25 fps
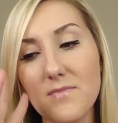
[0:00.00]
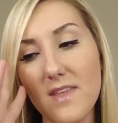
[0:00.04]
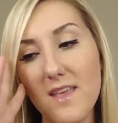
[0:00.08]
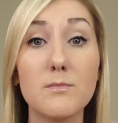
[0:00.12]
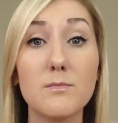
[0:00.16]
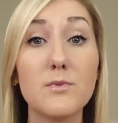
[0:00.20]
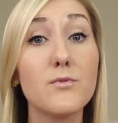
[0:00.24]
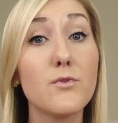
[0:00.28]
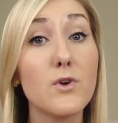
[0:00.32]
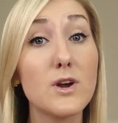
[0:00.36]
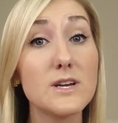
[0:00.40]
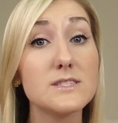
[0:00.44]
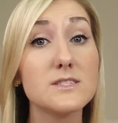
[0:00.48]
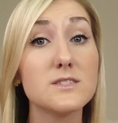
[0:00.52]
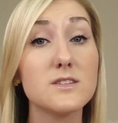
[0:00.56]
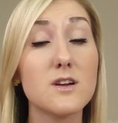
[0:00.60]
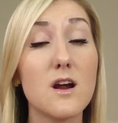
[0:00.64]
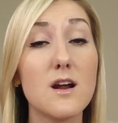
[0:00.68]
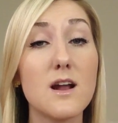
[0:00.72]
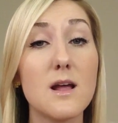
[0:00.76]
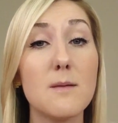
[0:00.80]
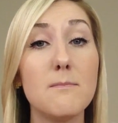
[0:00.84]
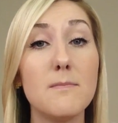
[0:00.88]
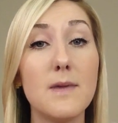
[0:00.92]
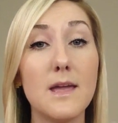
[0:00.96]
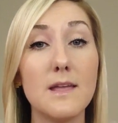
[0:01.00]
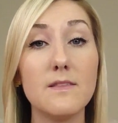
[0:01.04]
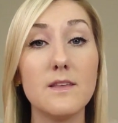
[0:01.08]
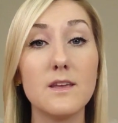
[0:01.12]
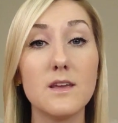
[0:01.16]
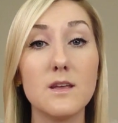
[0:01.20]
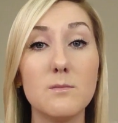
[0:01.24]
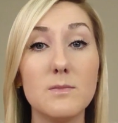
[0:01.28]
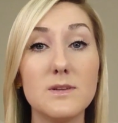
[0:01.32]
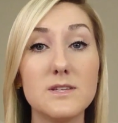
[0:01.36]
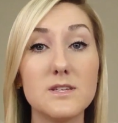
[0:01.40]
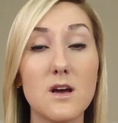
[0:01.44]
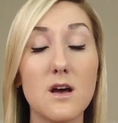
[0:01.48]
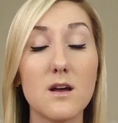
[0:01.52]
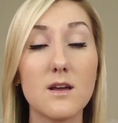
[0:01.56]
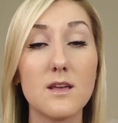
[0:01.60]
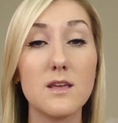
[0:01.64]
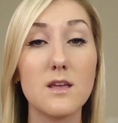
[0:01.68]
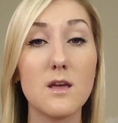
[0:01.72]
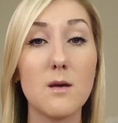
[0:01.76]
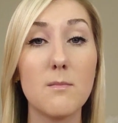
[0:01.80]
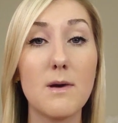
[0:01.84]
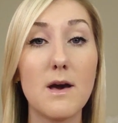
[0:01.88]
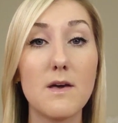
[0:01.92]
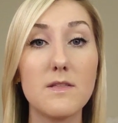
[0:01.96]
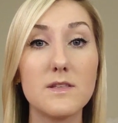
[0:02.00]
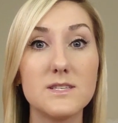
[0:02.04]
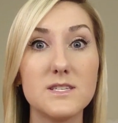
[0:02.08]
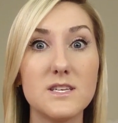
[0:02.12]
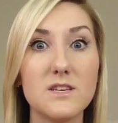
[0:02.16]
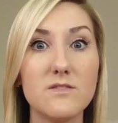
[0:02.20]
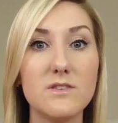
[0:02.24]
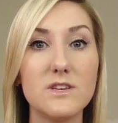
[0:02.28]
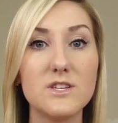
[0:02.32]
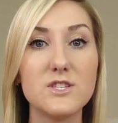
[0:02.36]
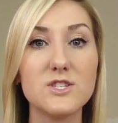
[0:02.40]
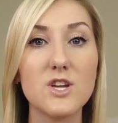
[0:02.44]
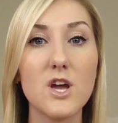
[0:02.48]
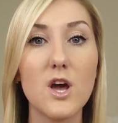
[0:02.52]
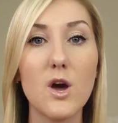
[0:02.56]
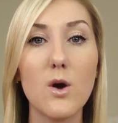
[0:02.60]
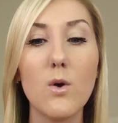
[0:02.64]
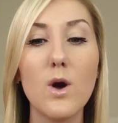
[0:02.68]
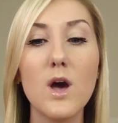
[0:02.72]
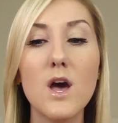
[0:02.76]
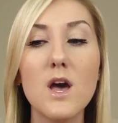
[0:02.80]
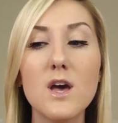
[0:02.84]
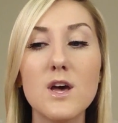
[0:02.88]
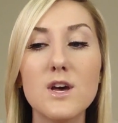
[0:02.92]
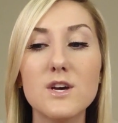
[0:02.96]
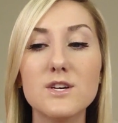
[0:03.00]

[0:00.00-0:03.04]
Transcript: Before I start, I'm mainly going to be talking about the TV show,